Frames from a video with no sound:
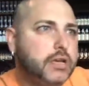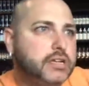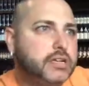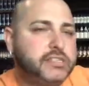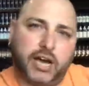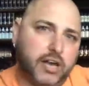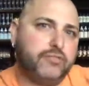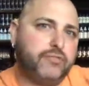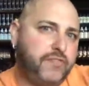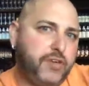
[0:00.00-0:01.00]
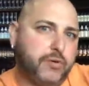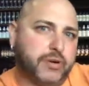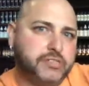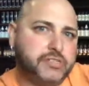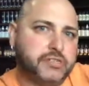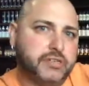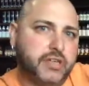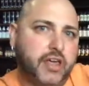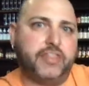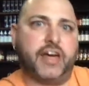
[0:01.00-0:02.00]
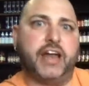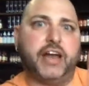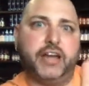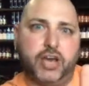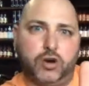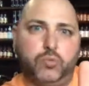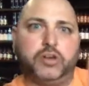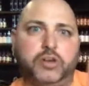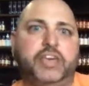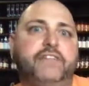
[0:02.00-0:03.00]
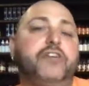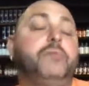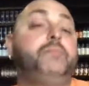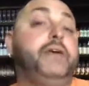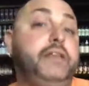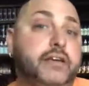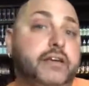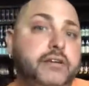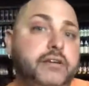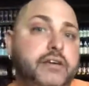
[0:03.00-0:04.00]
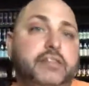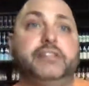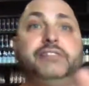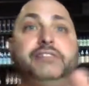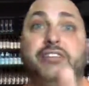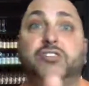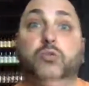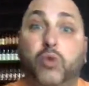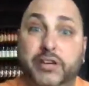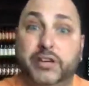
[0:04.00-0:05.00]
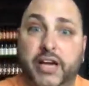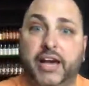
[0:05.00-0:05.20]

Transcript: to other reviewers that I know will give their opinion than send it to one guy